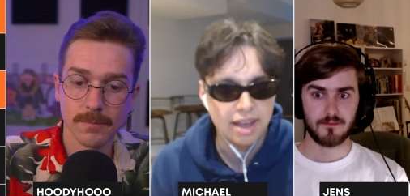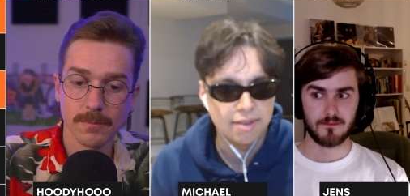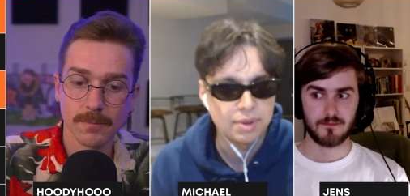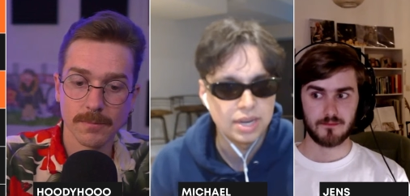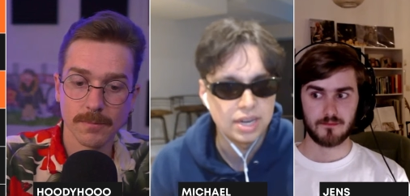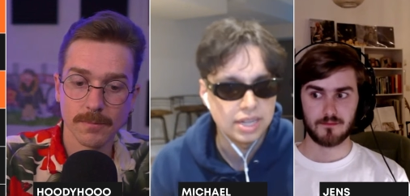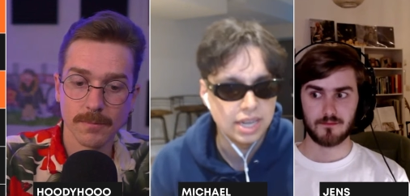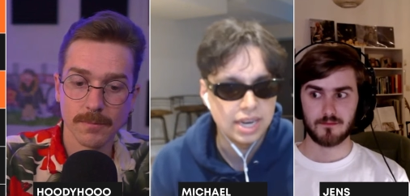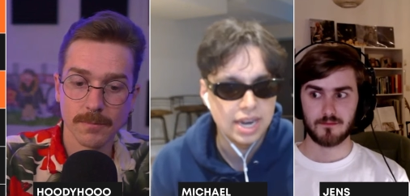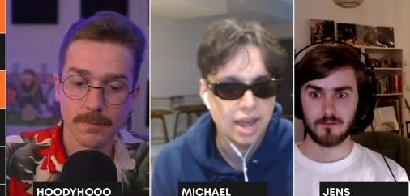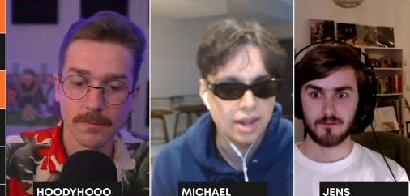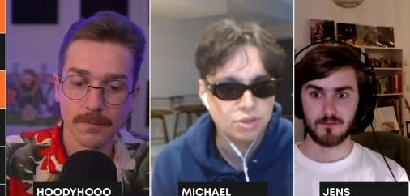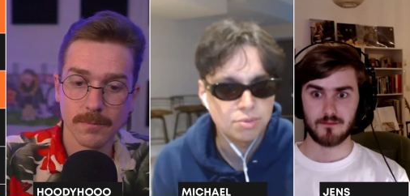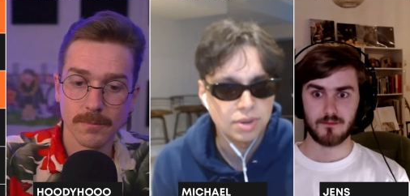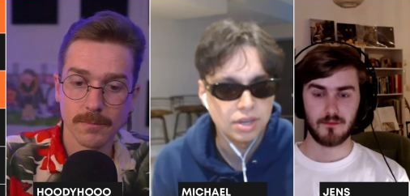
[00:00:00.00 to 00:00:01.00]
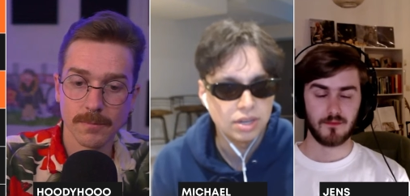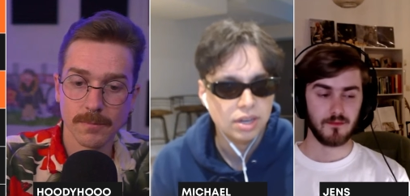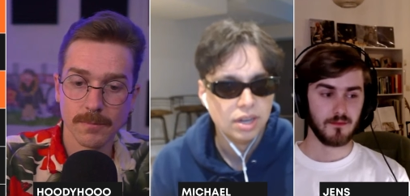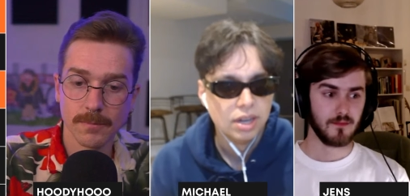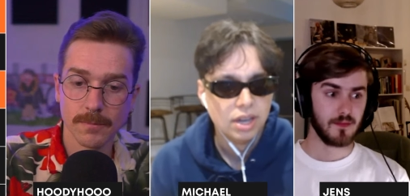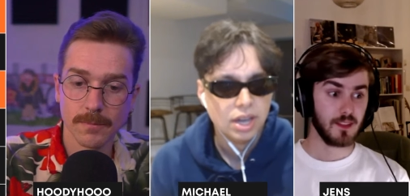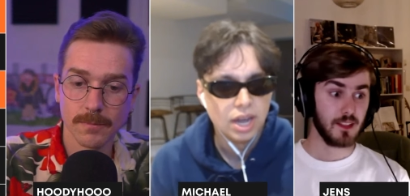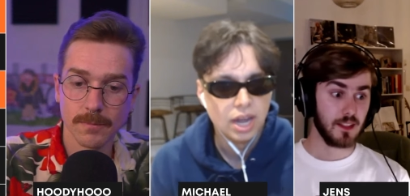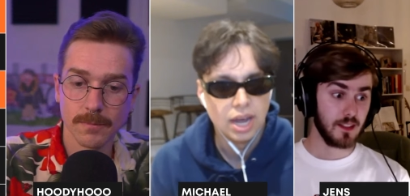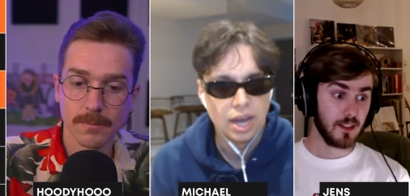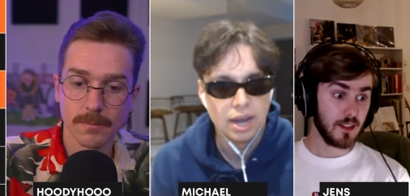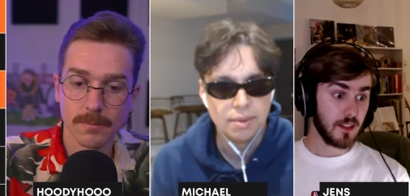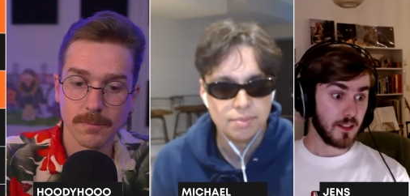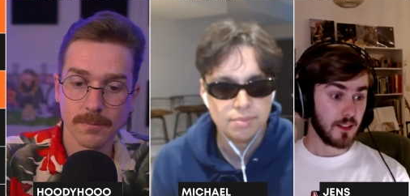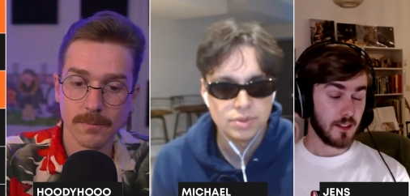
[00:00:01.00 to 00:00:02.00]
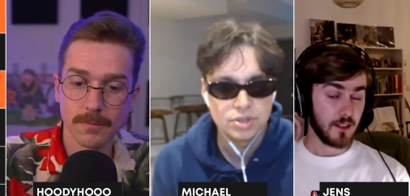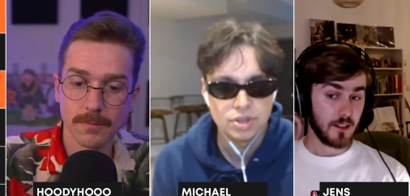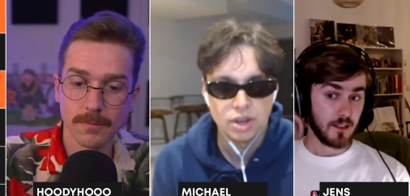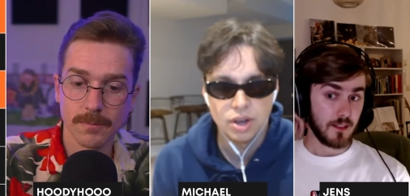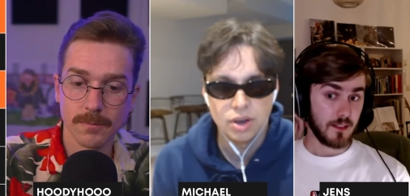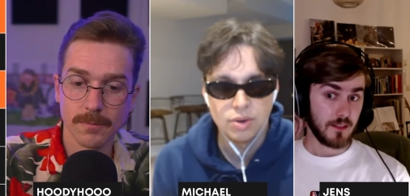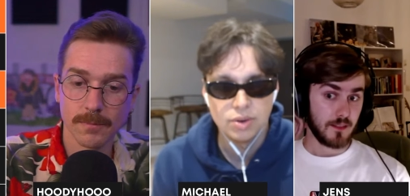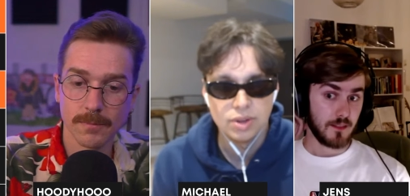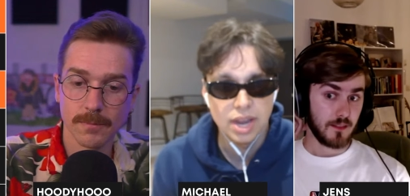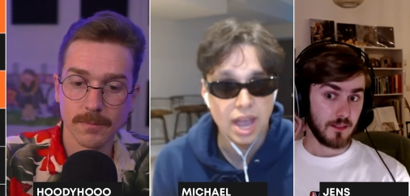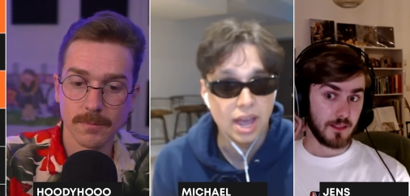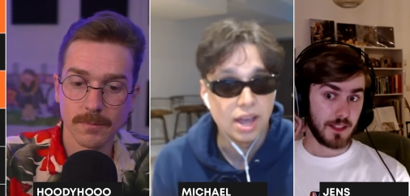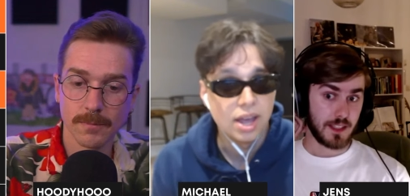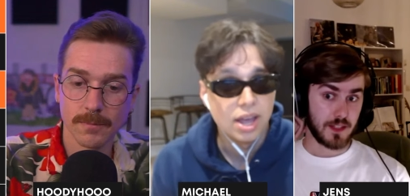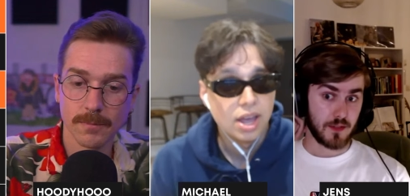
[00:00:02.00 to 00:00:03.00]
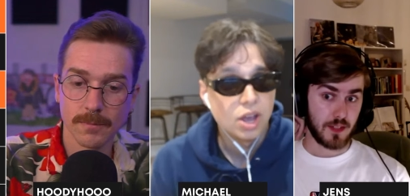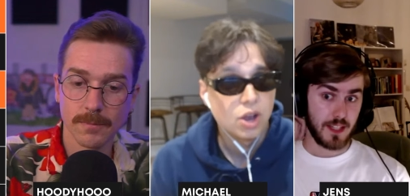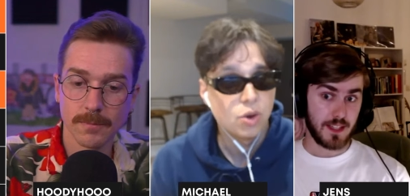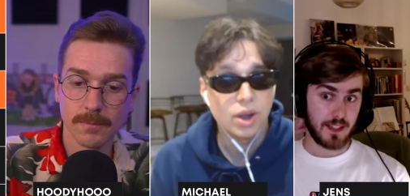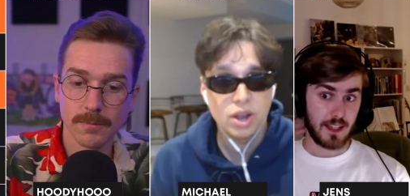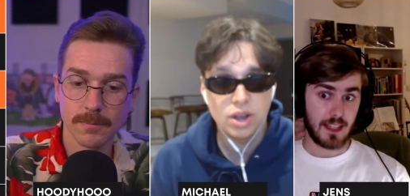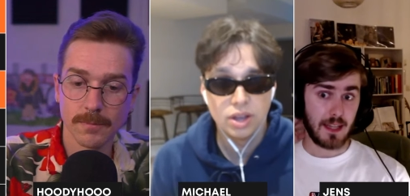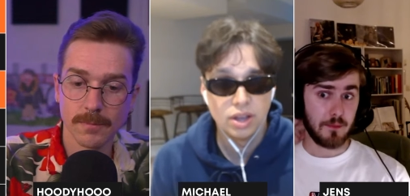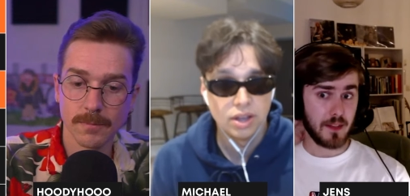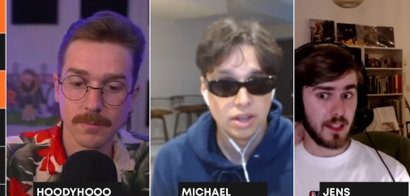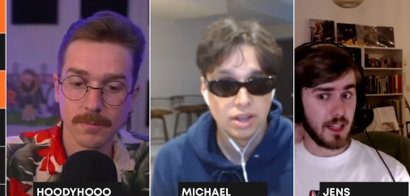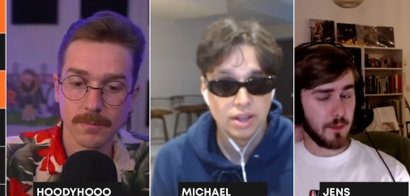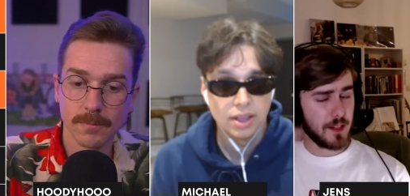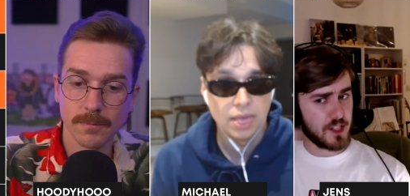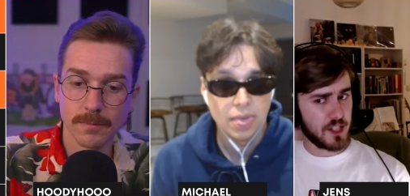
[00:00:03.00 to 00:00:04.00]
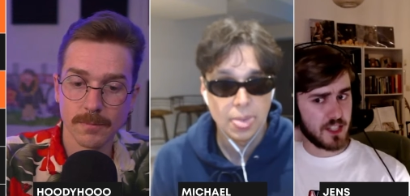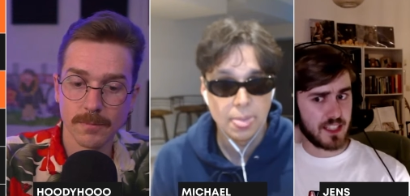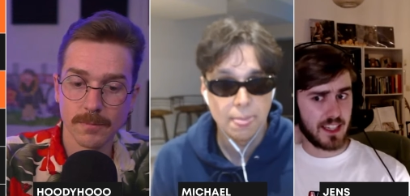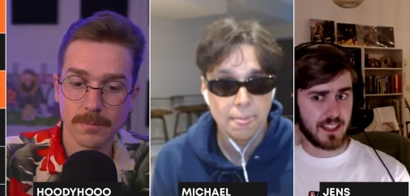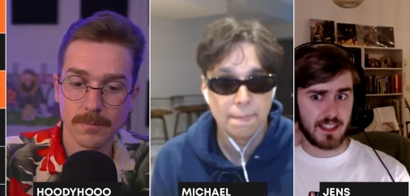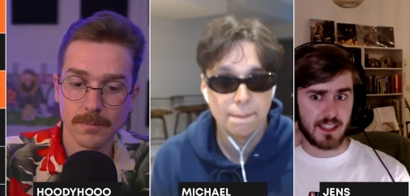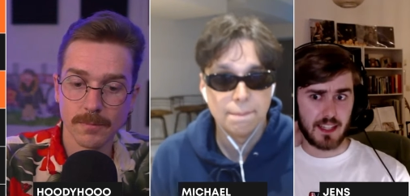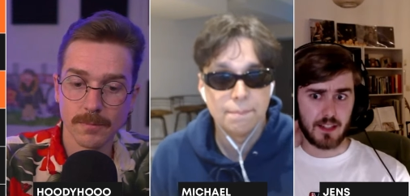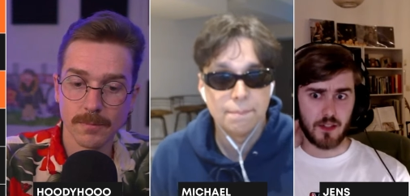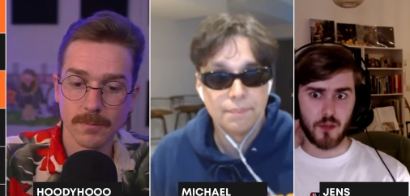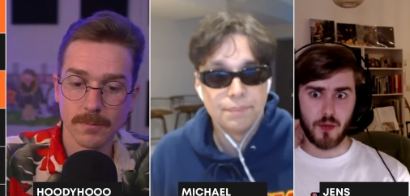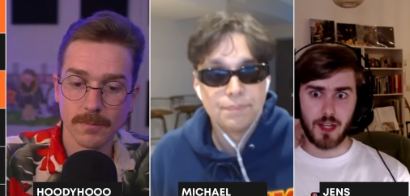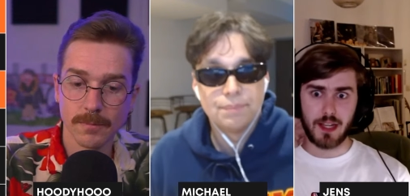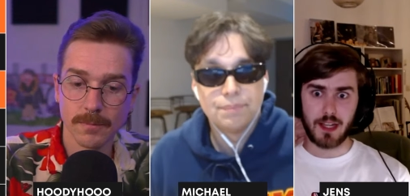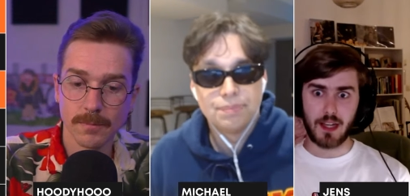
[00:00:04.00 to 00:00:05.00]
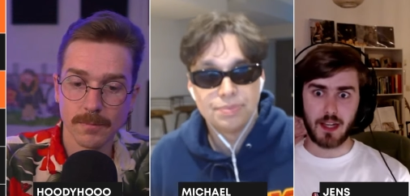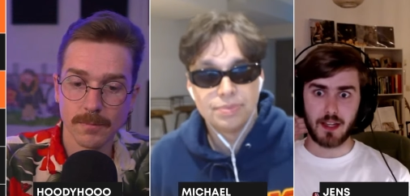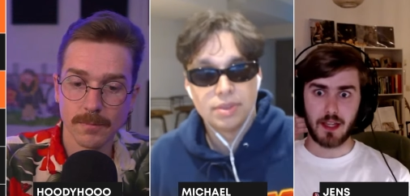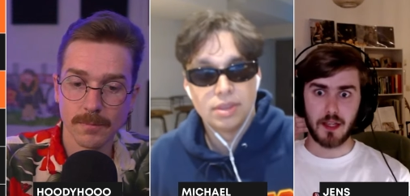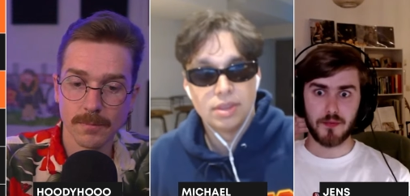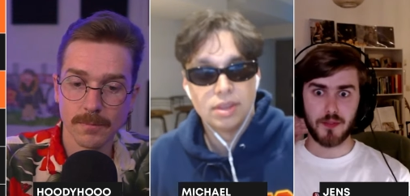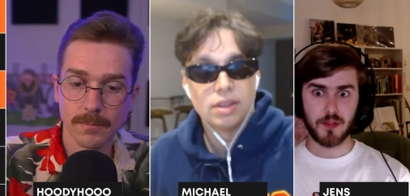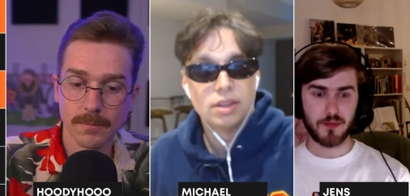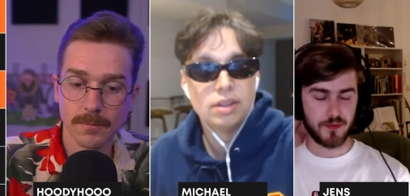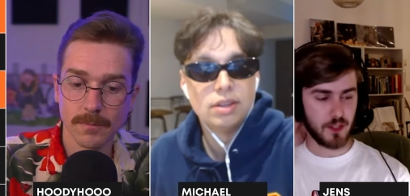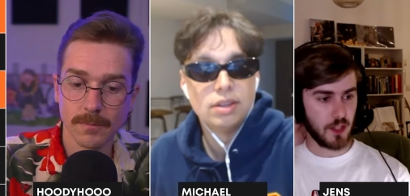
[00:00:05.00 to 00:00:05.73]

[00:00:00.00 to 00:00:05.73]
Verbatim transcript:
Speaker 1: have been in the announcement. Um, so yeah, that's right.
Speaker 2: And let me let me just get this out of the way. If you've